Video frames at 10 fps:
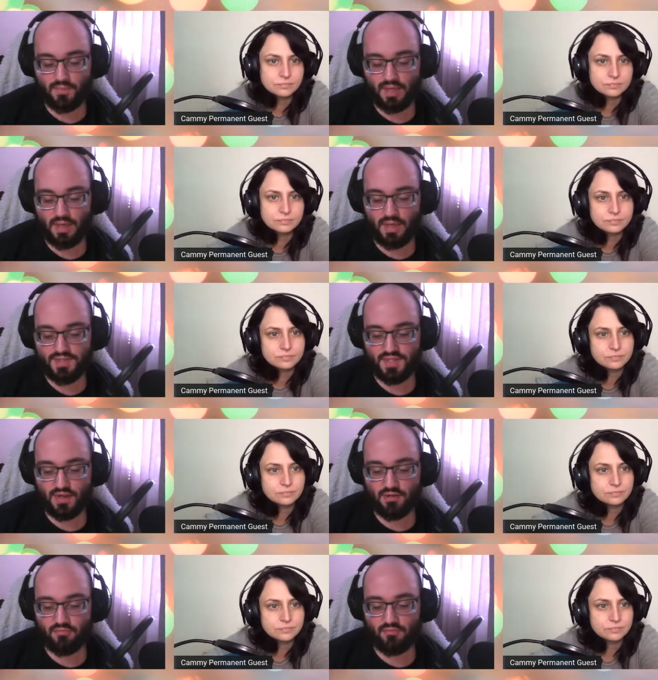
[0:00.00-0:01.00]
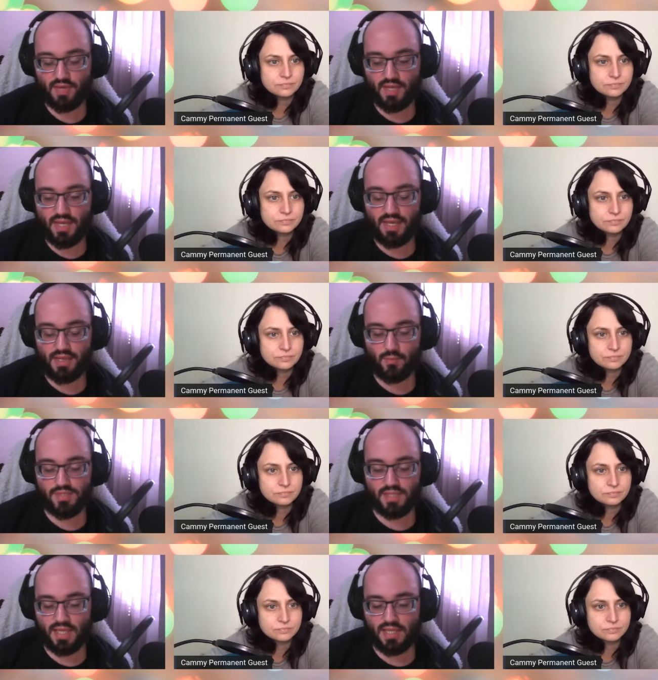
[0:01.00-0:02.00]
Speaker 1: because of it
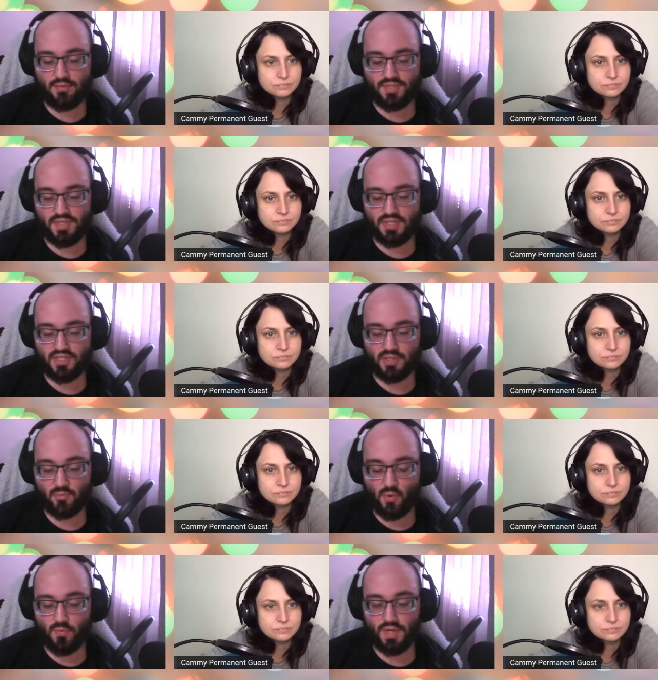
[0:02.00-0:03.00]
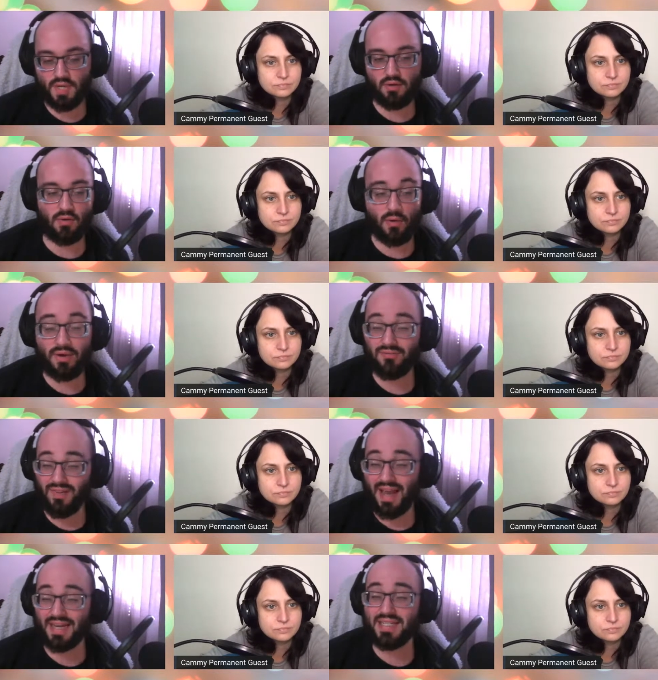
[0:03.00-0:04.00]
wasn't like he was essentially a Roman hero. In
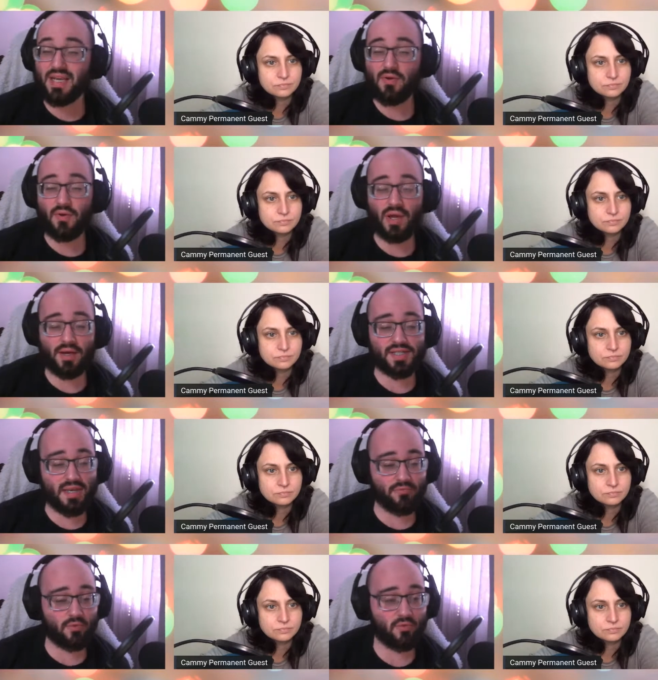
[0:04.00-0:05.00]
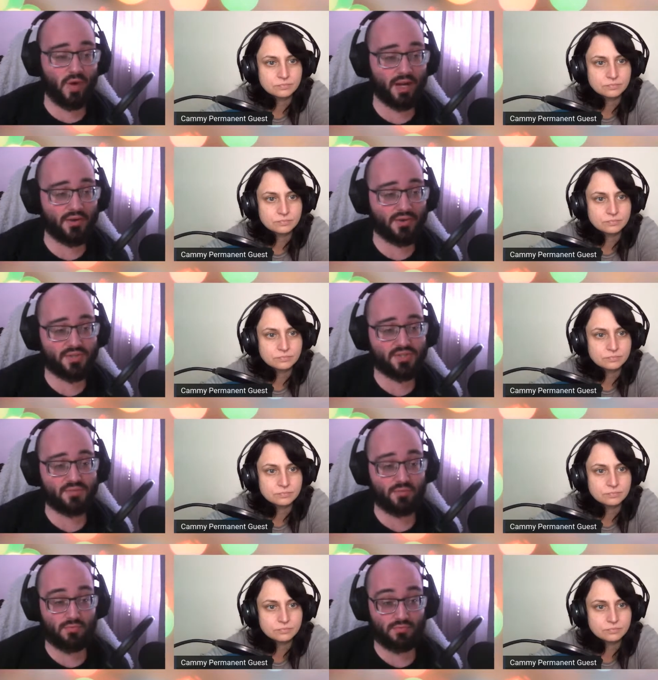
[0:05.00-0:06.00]
fact, uh, several
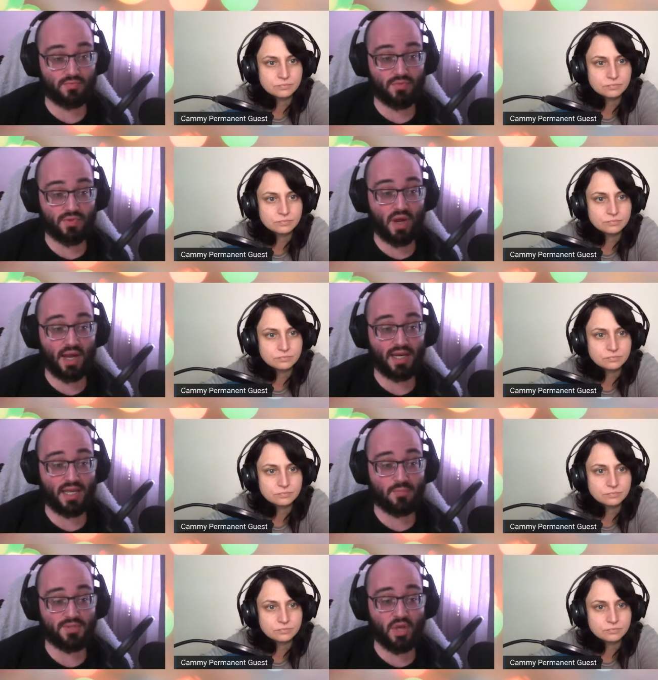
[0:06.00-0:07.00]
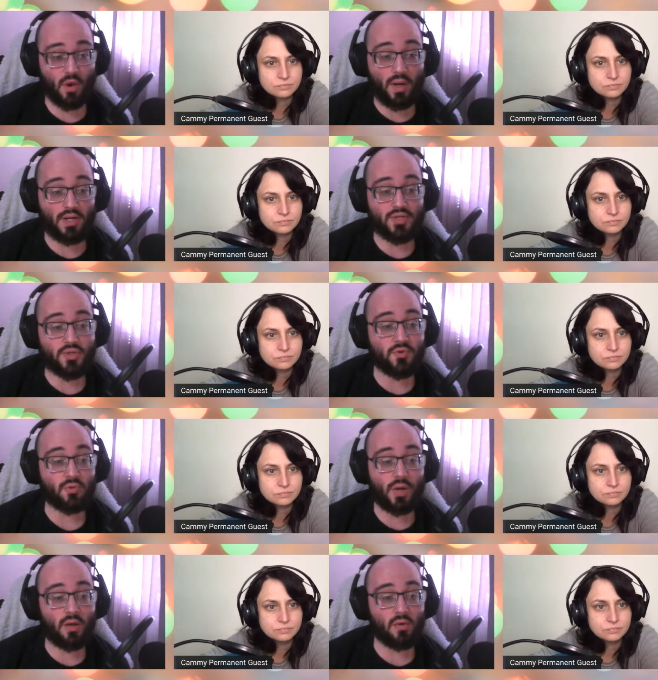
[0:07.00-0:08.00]
writers thought he was going
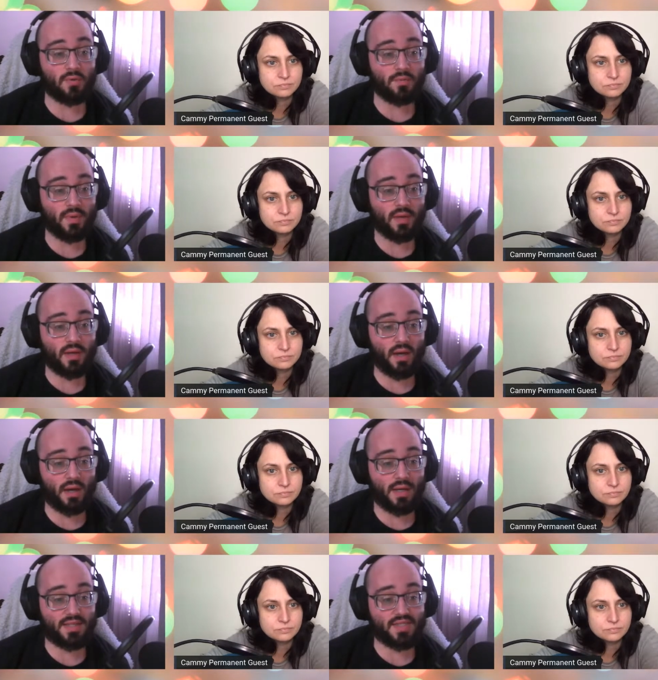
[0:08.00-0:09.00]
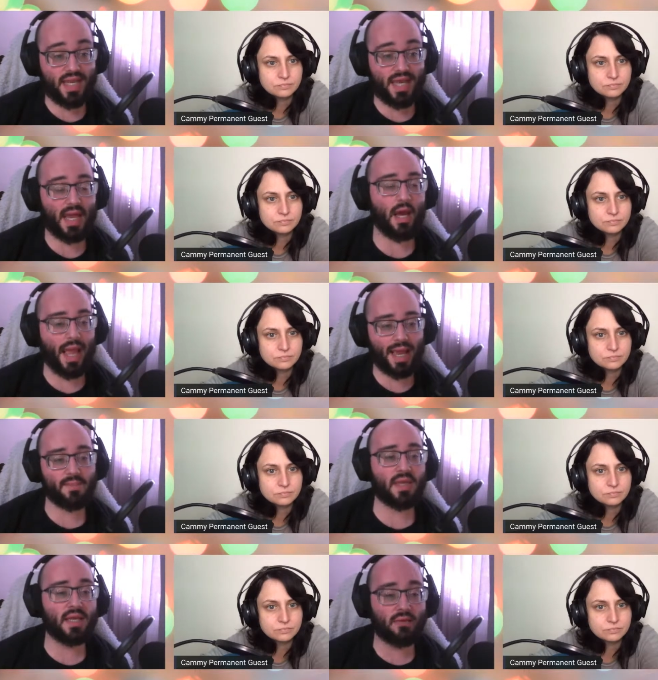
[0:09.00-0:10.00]
to Rome. Uh, instead, uh,
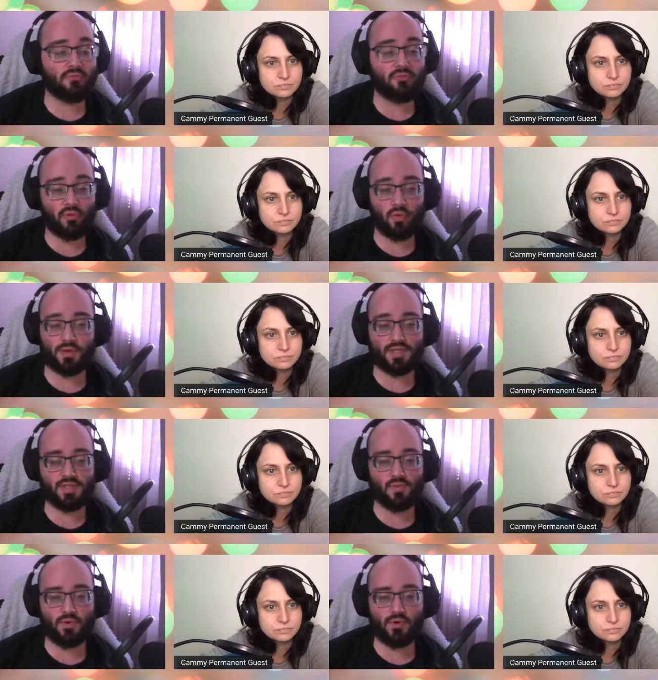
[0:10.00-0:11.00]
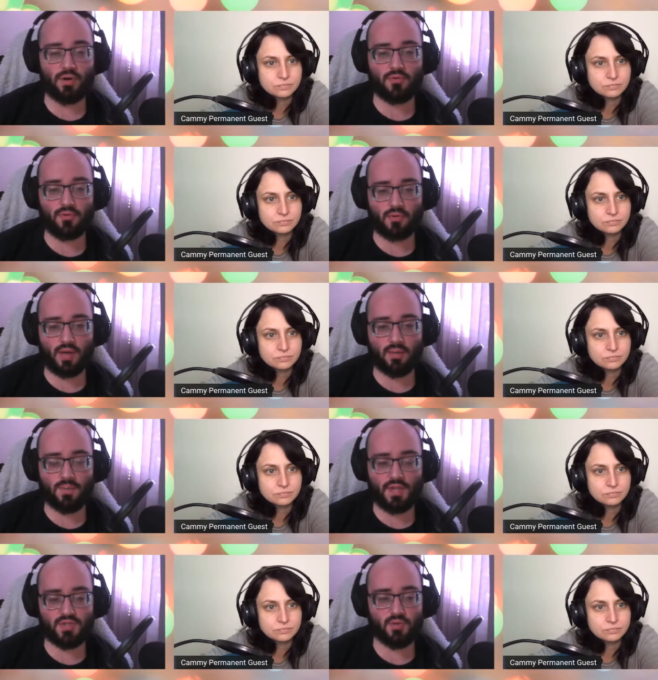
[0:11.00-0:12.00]
Appian and Florus were other
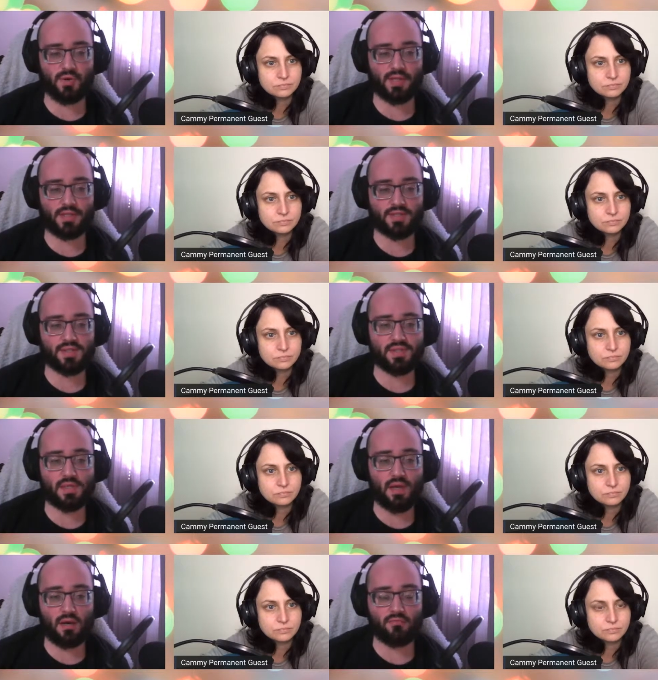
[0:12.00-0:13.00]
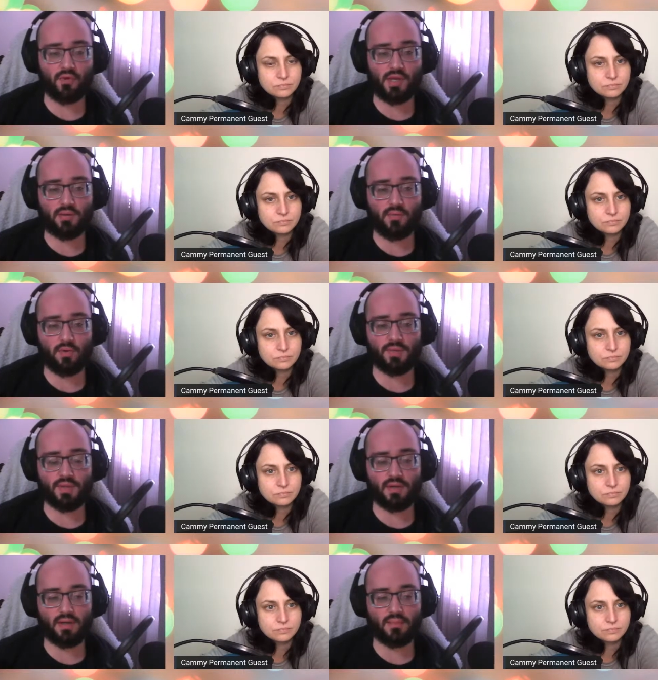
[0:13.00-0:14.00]
um, historians of Greek and
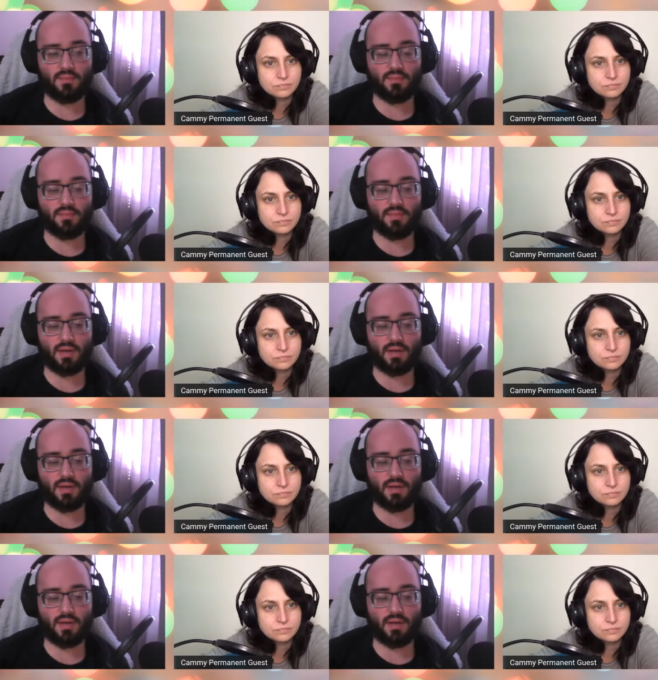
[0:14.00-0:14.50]
Roman um,